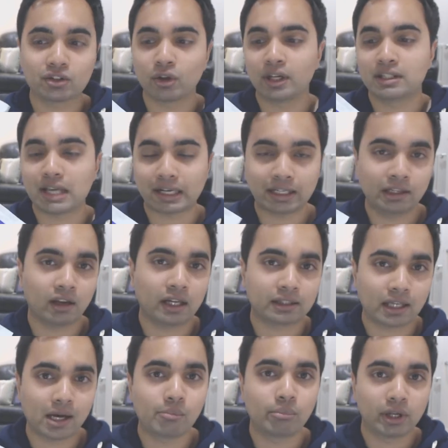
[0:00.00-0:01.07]
it's not exactly
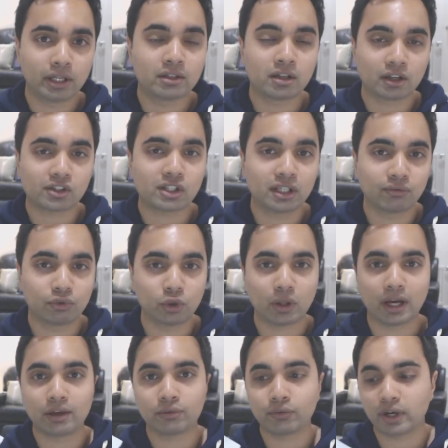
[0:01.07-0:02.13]
like that, but it does give you
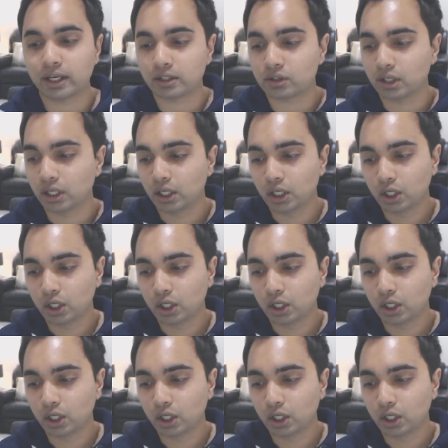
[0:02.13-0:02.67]
that effect.